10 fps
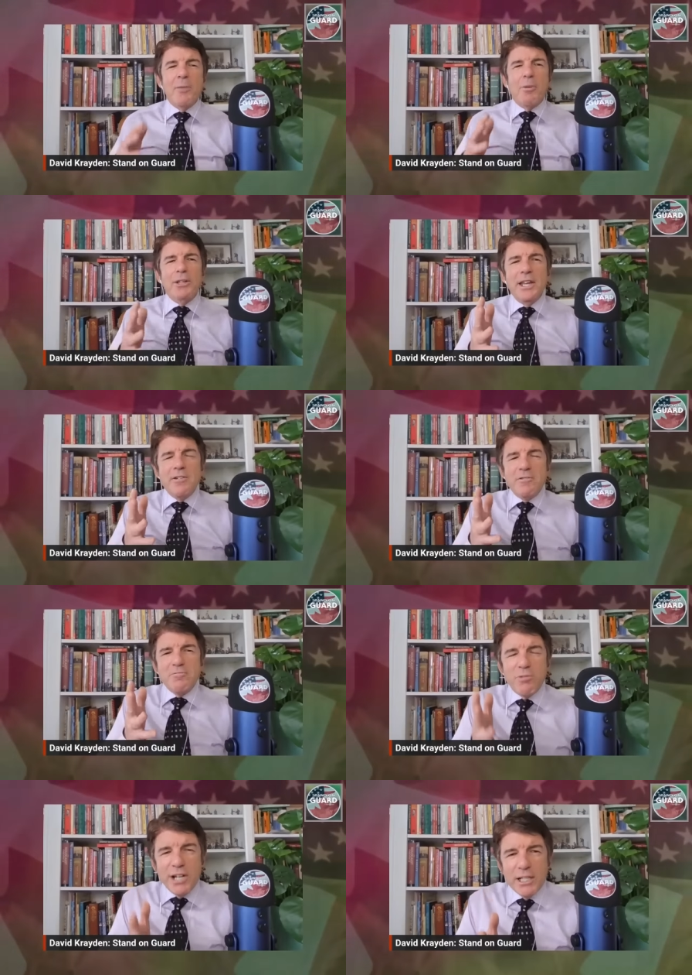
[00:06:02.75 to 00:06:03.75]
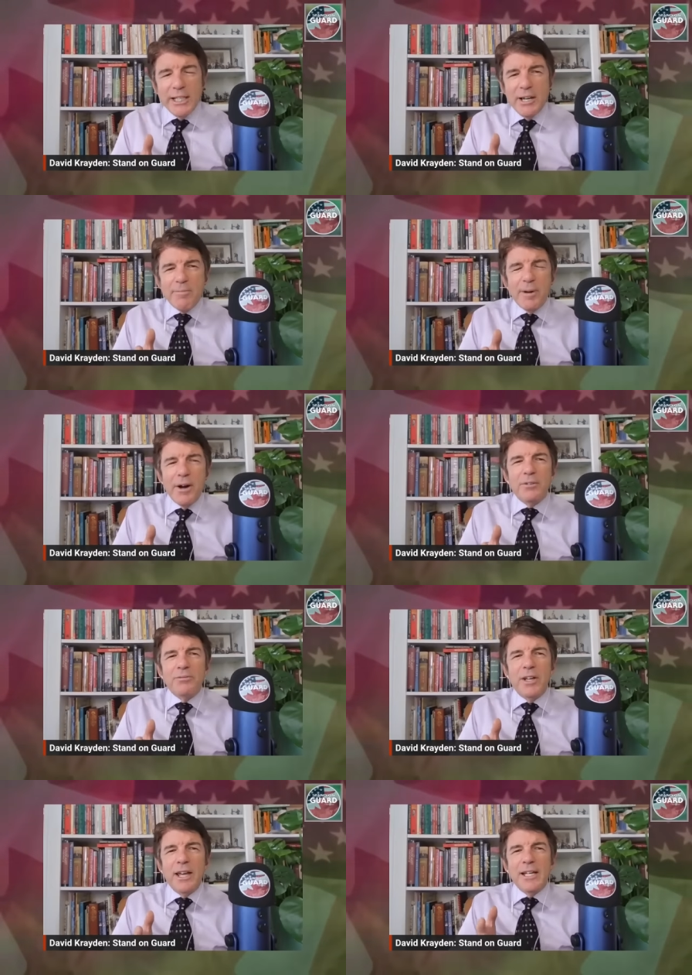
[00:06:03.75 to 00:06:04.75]
What they are really
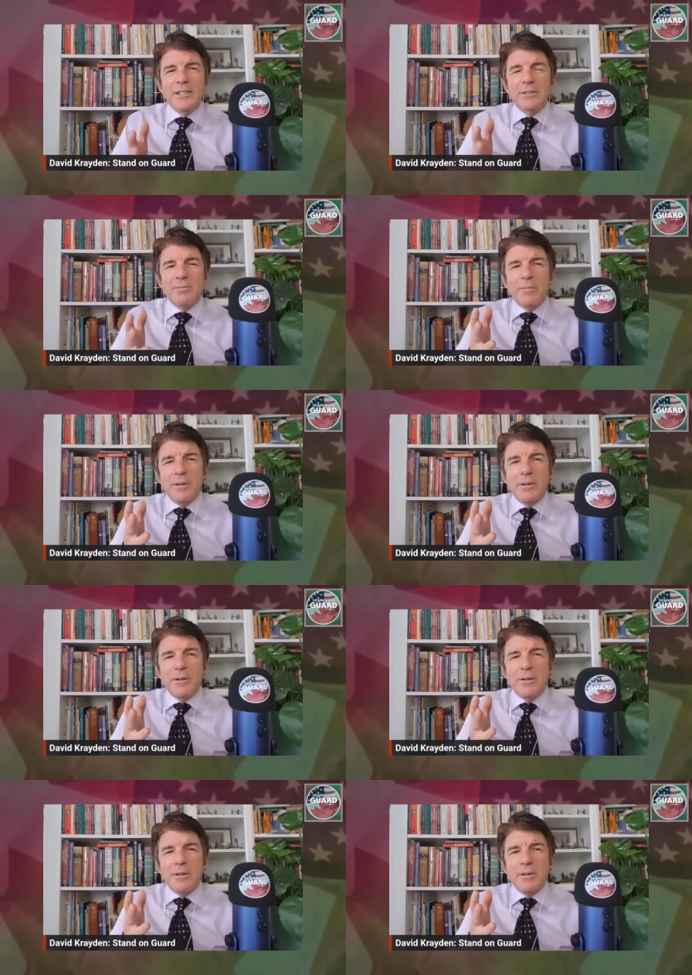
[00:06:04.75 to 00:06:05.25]
about is